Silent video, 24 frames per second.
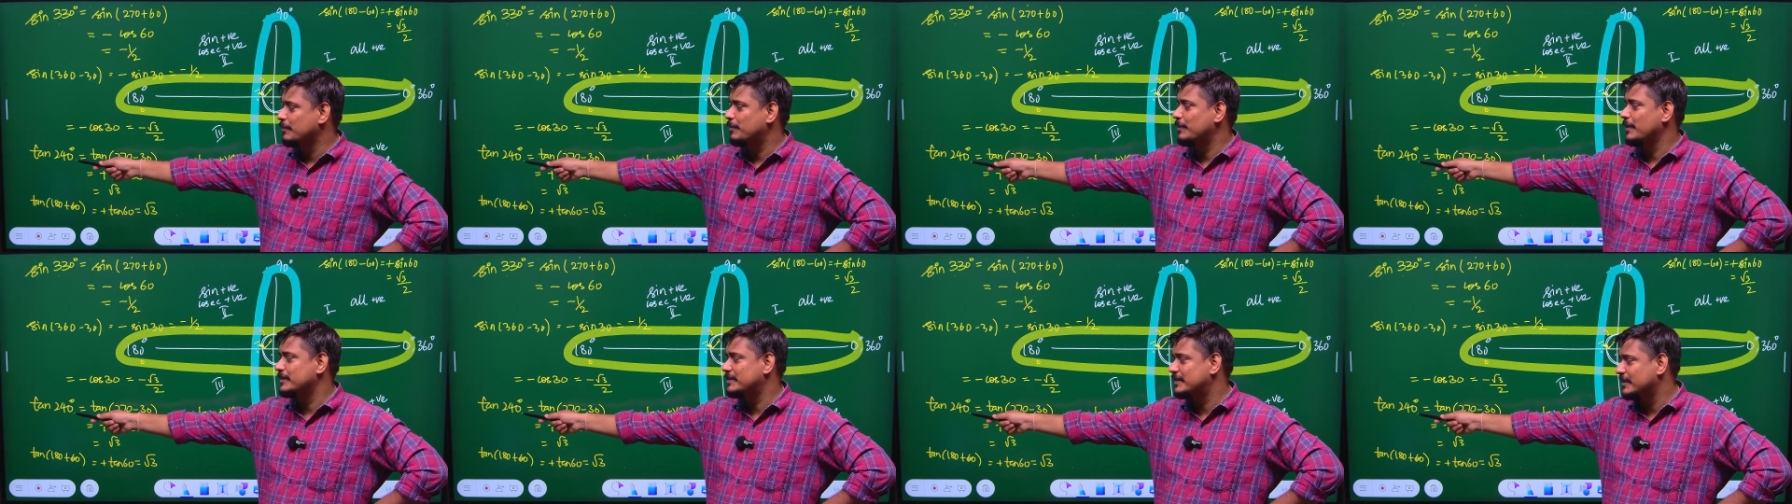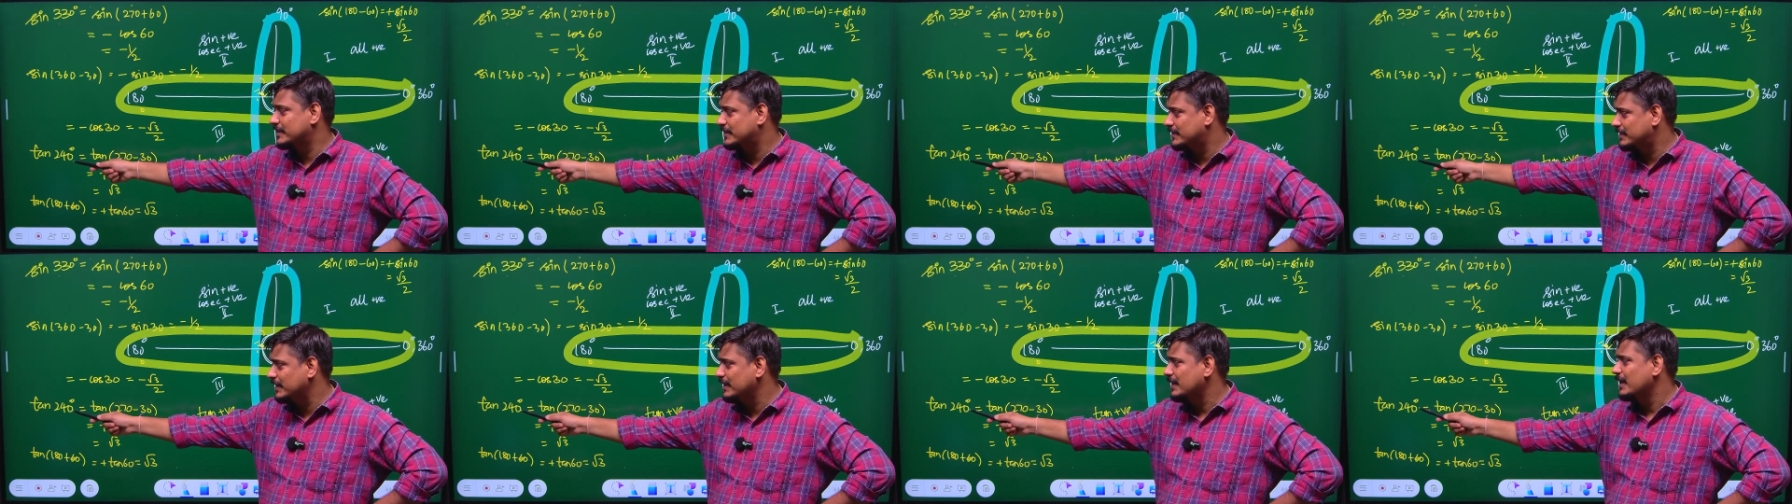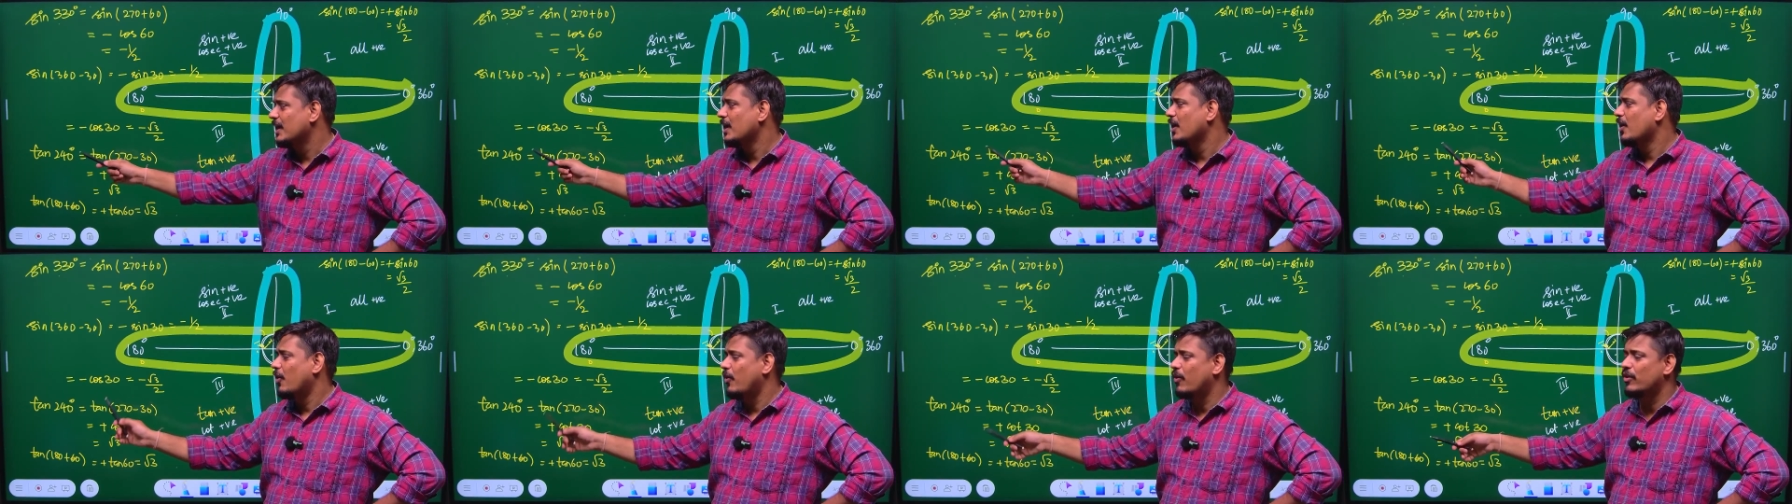60,
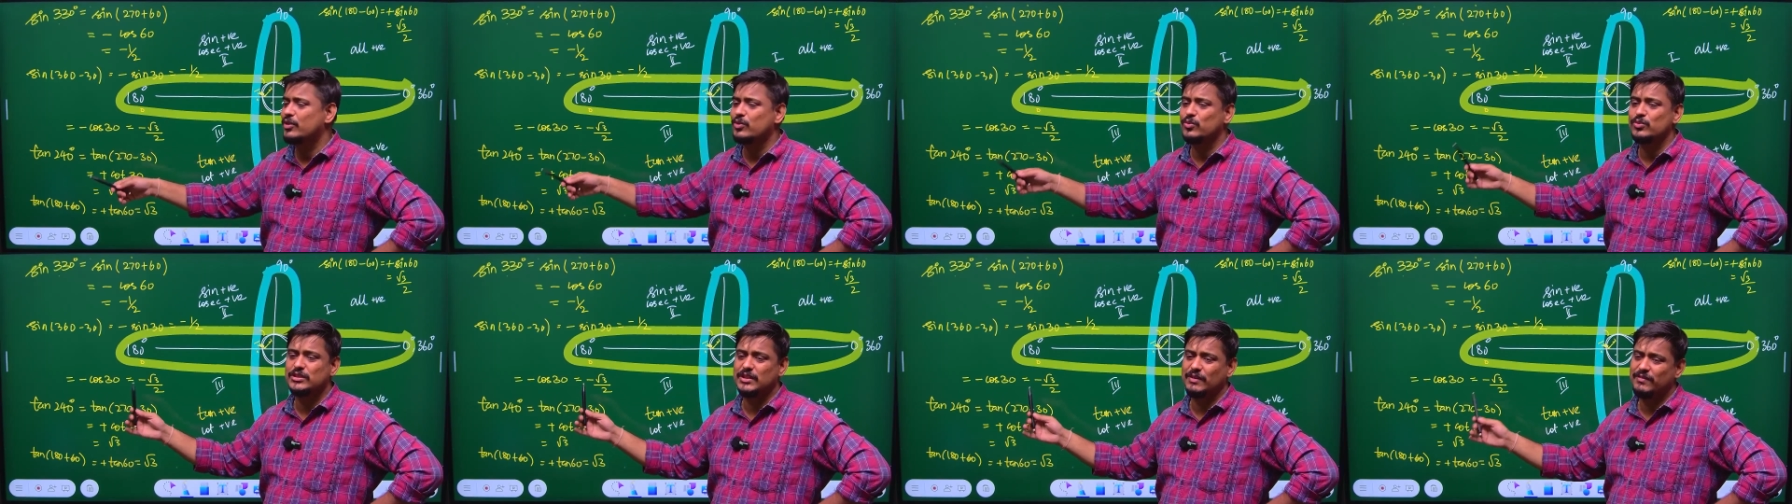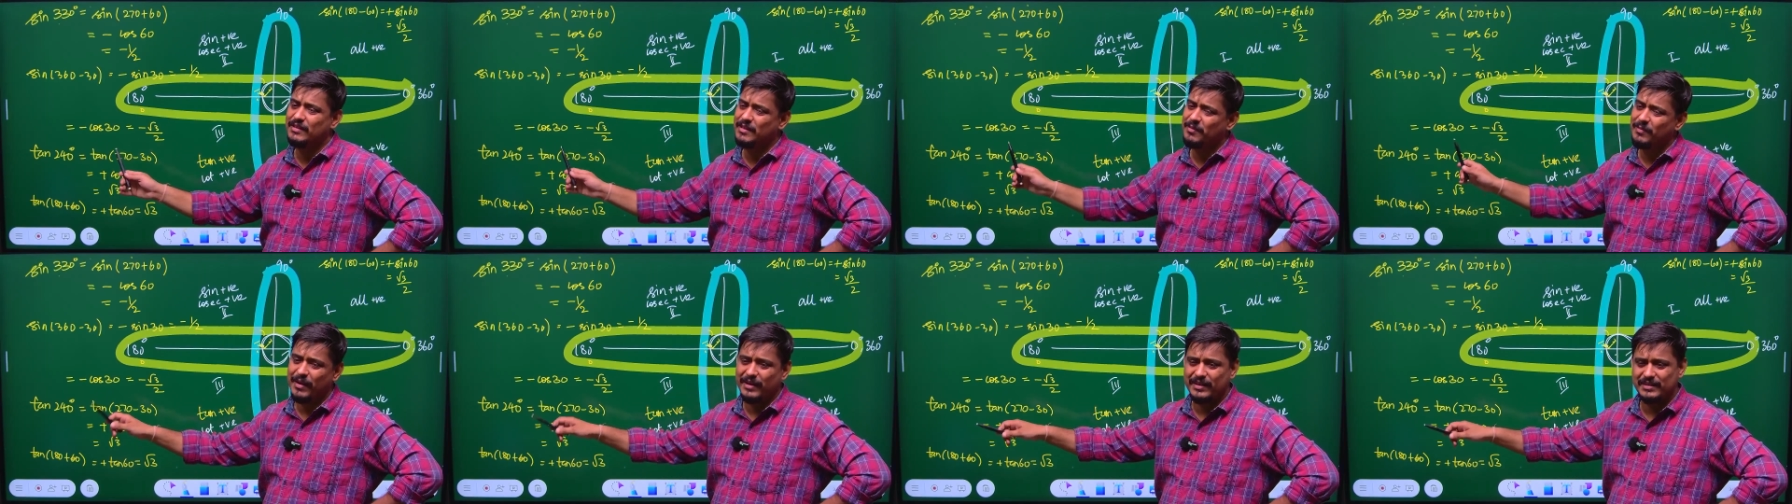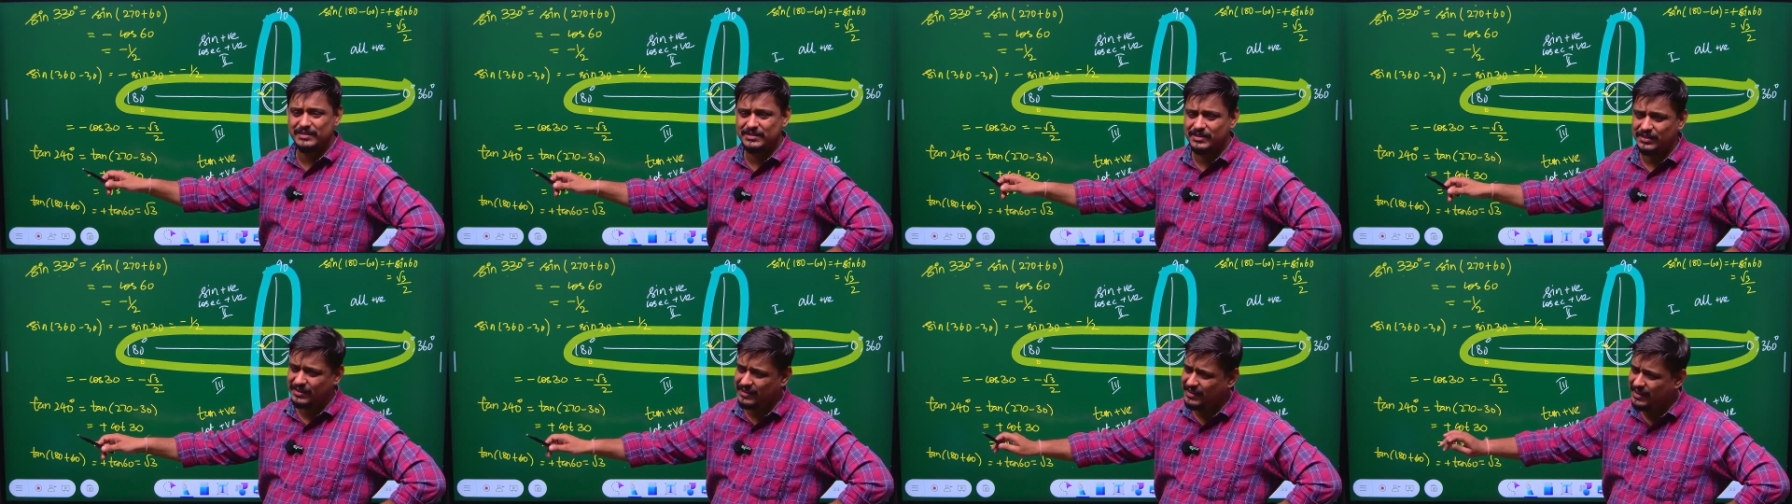or 270 minus 30.